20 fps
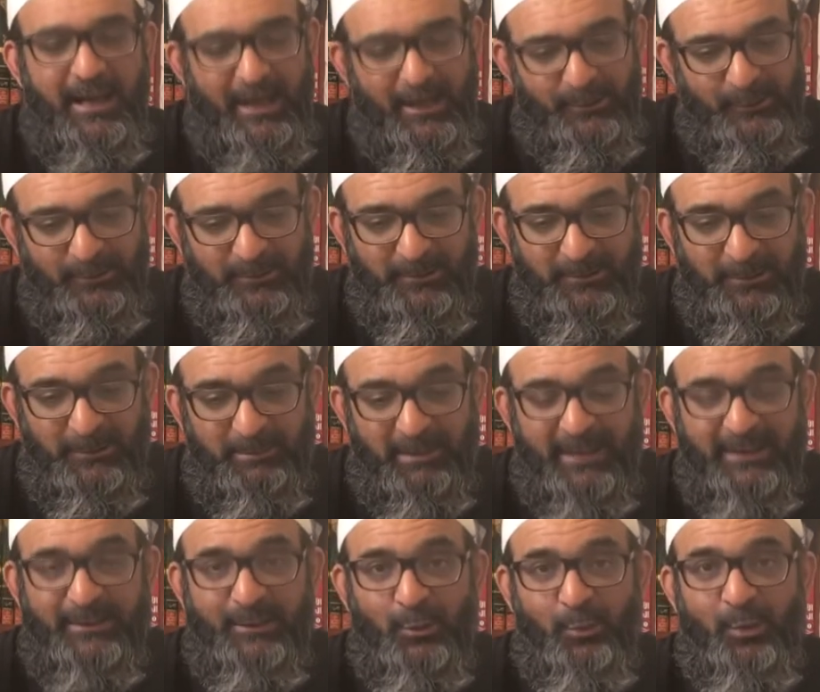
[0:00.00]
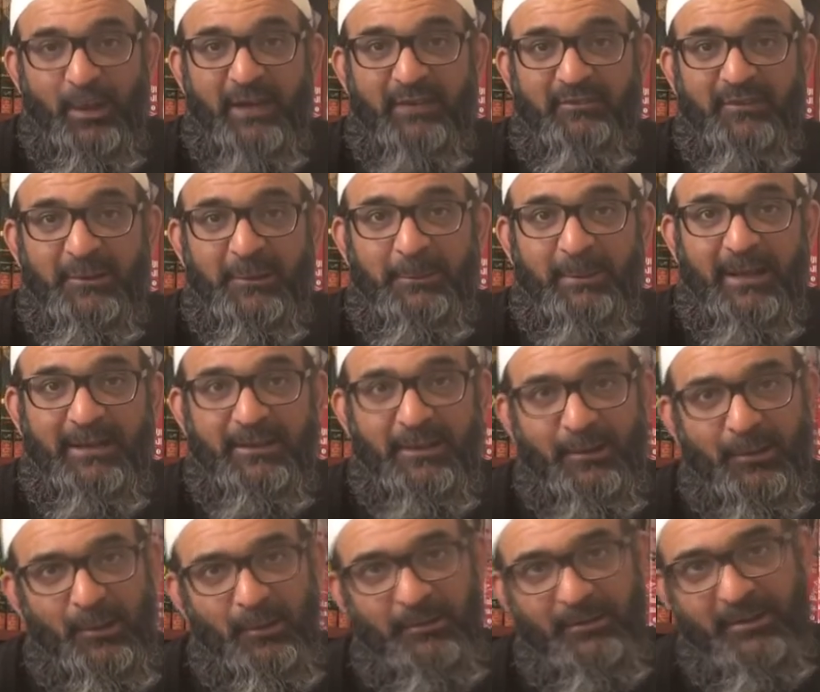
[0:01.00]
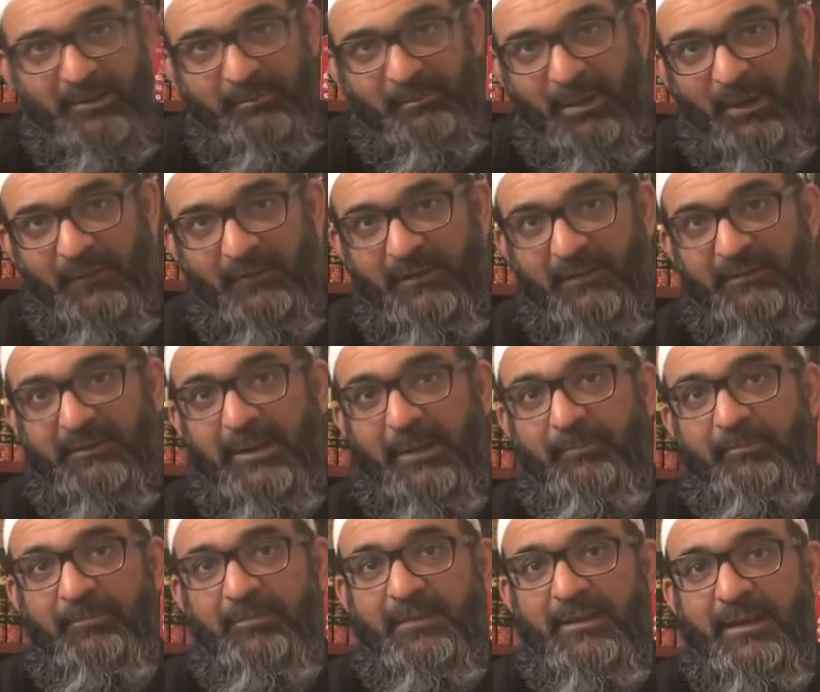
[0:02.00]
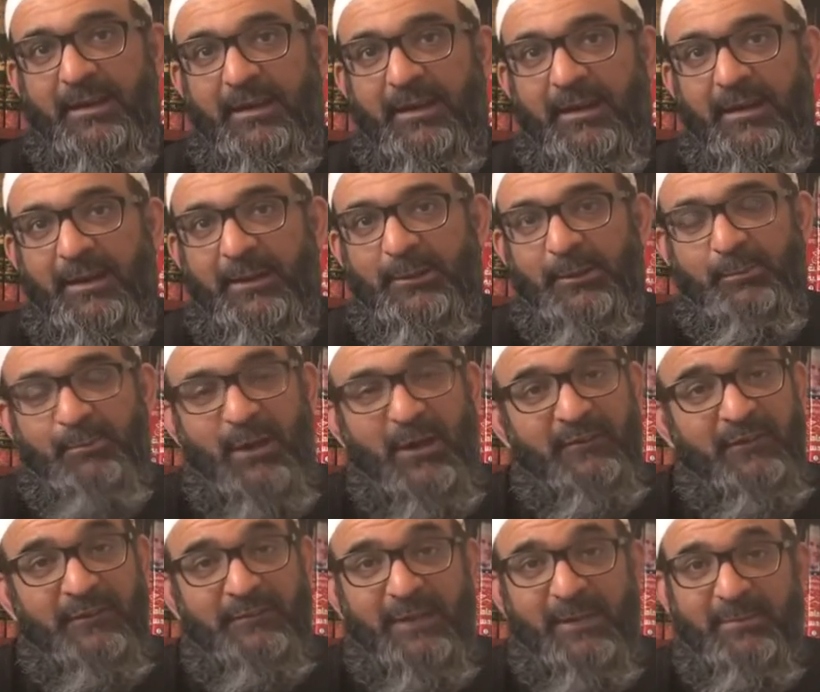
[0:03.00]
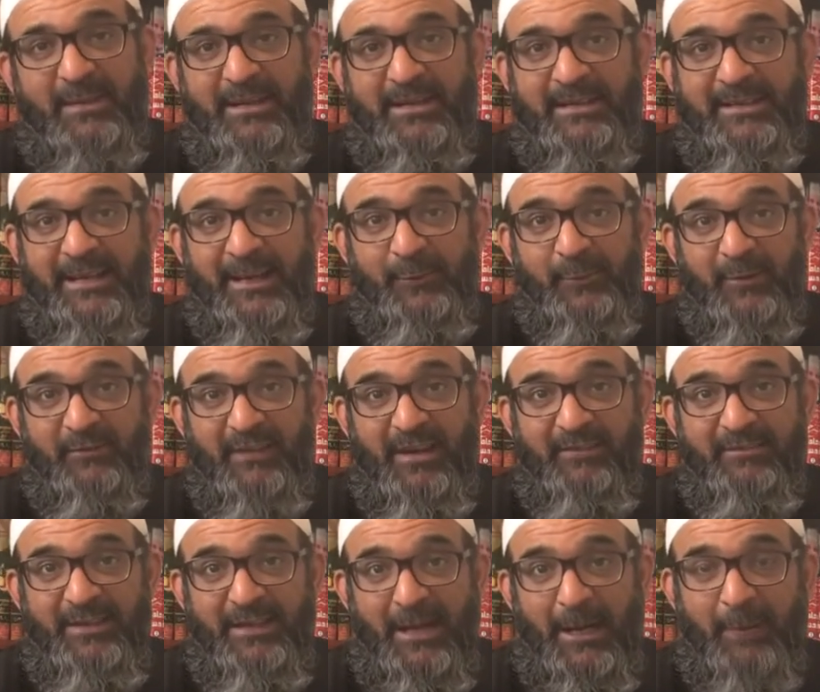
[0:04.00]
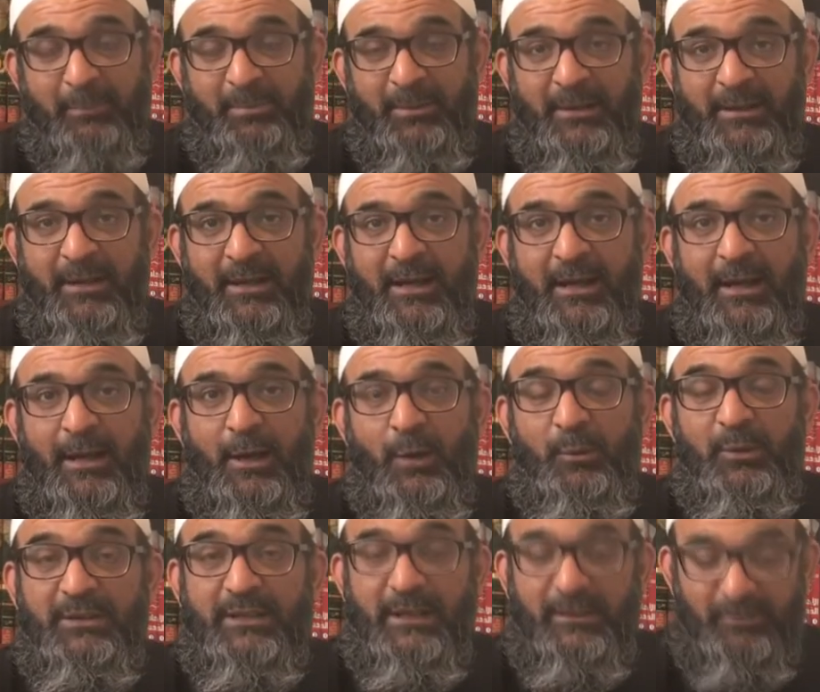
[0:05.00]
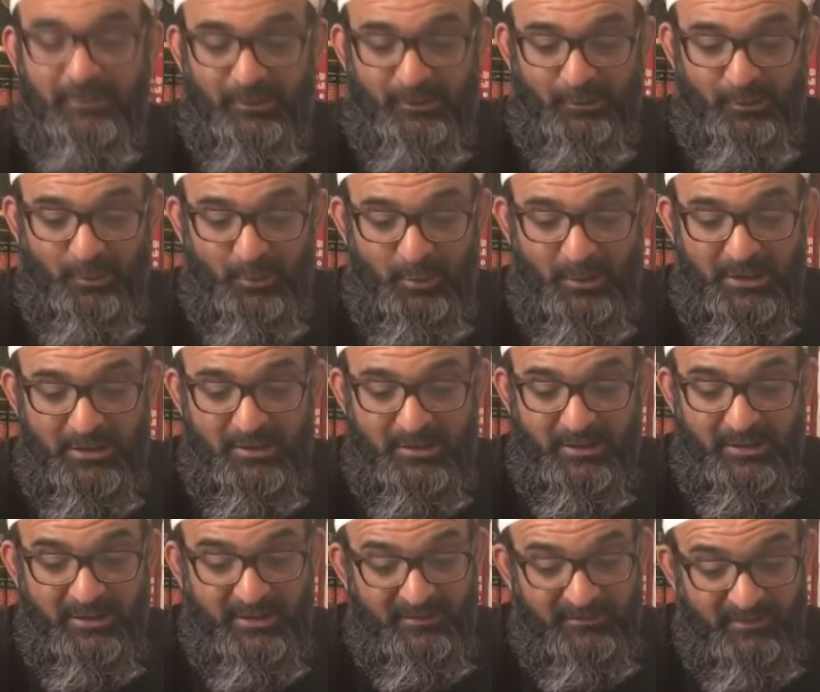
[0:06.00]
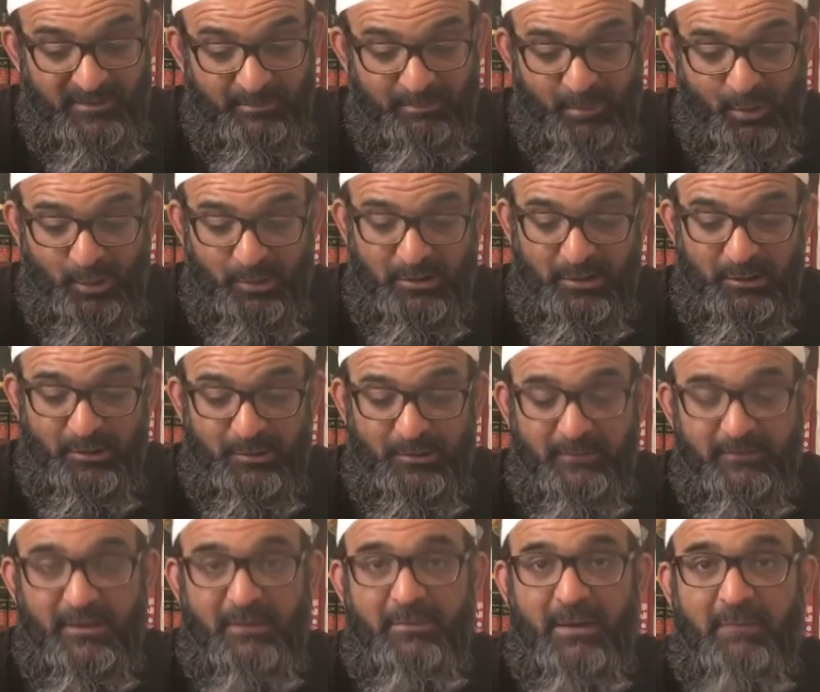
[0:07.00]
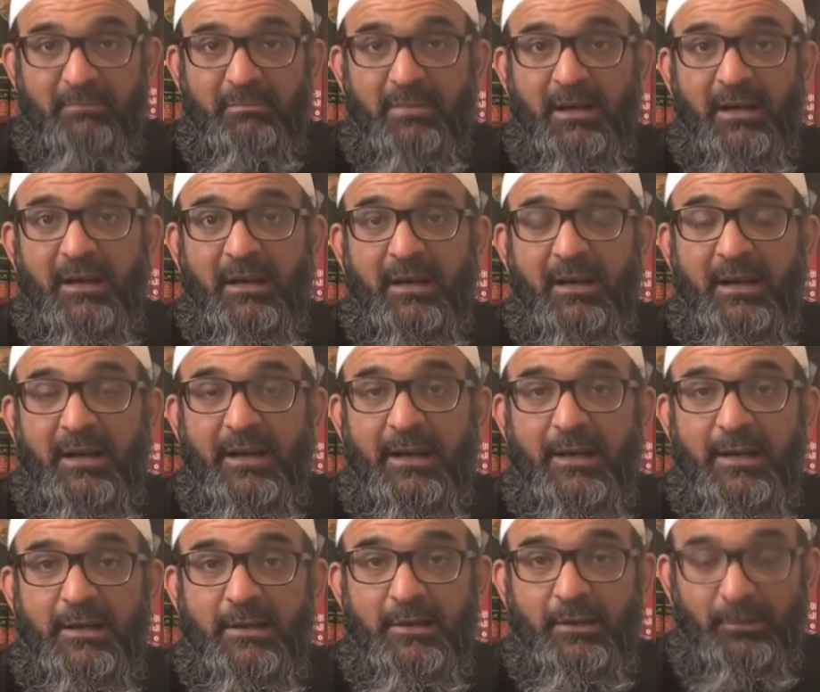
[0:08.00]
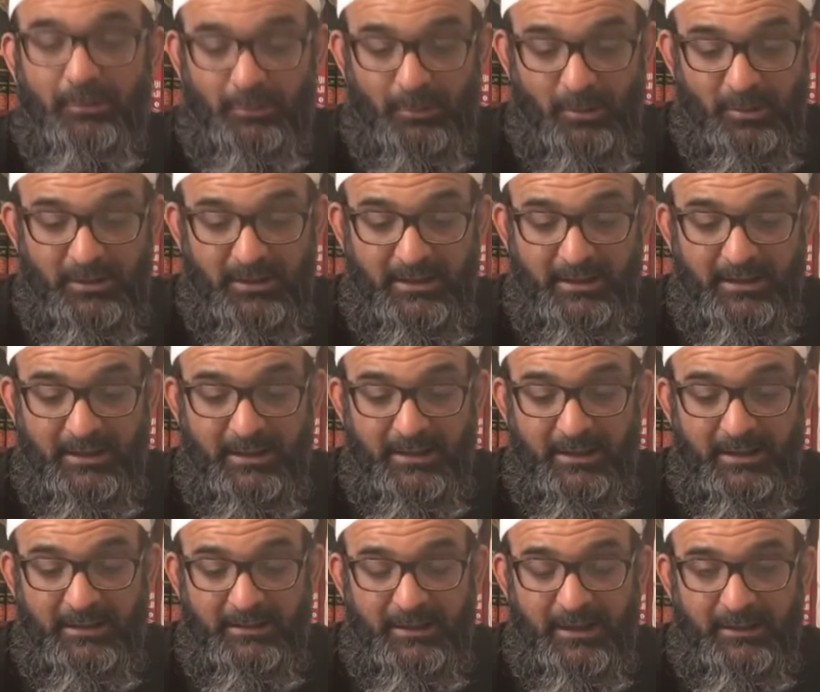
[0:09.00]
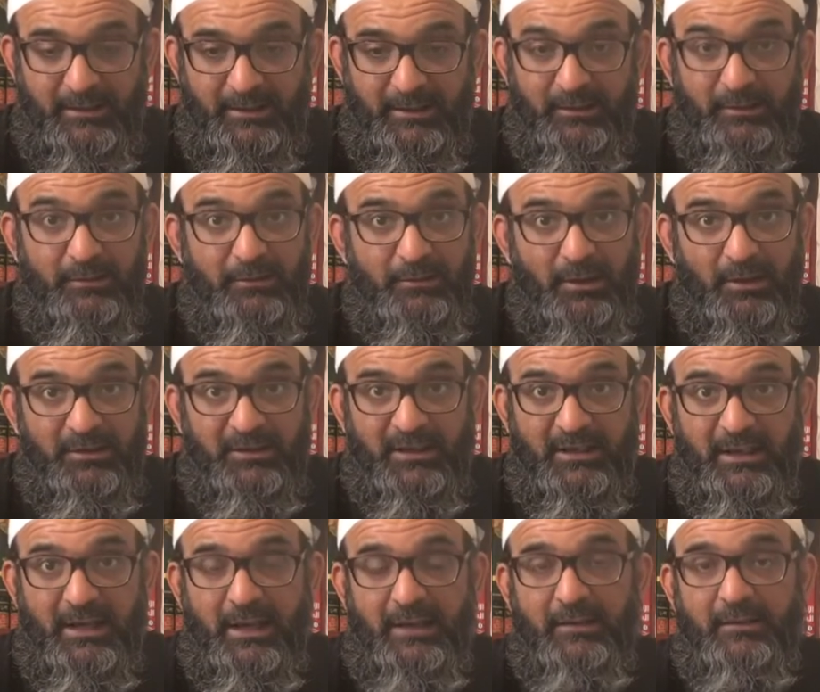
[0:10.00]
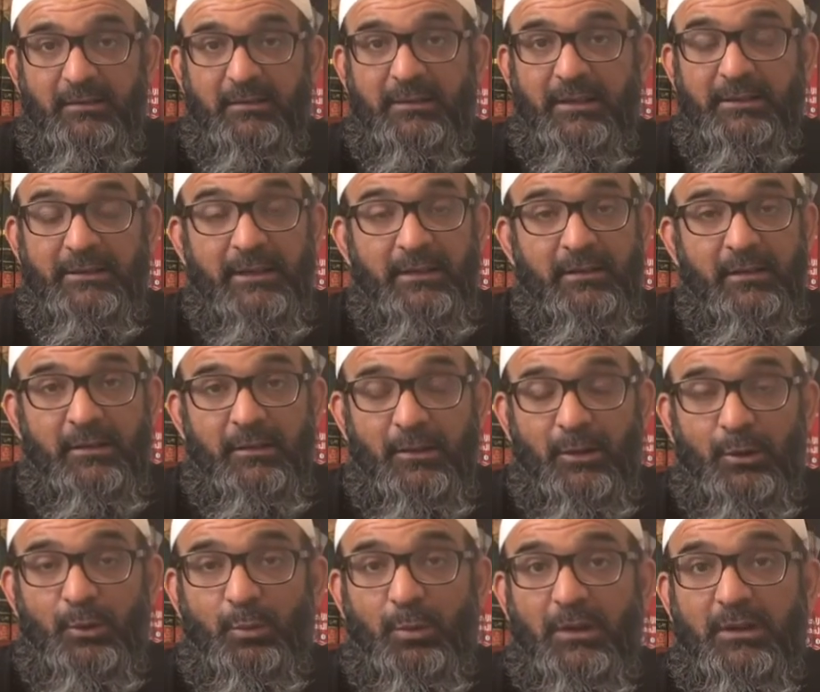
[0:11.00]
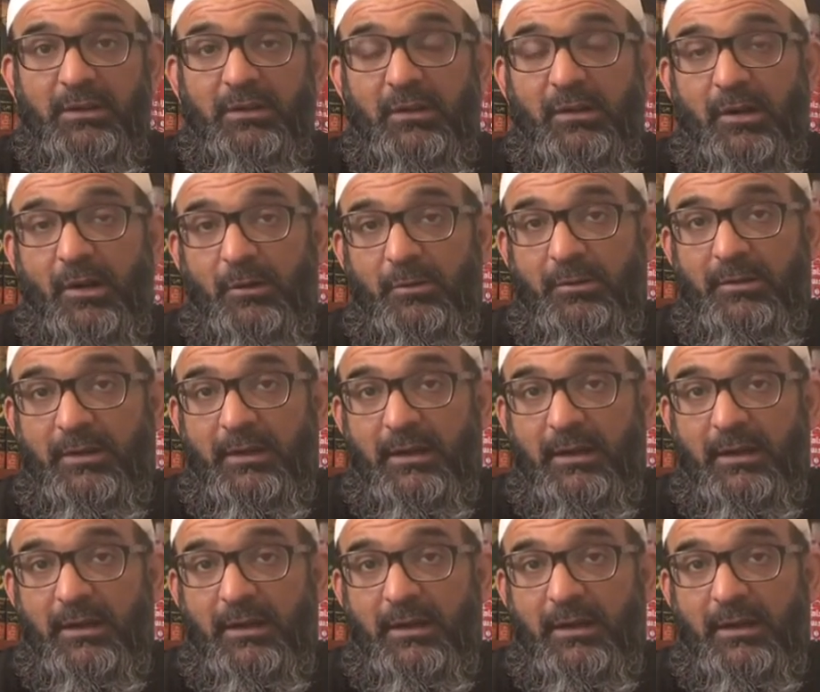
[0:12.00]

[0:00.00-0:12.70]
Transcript: and you can spend the wealth and spend the gold on both of them. So both of them in the end were very happy with that situation. It is important to remember in this story that it is not the case that they did not want the gold.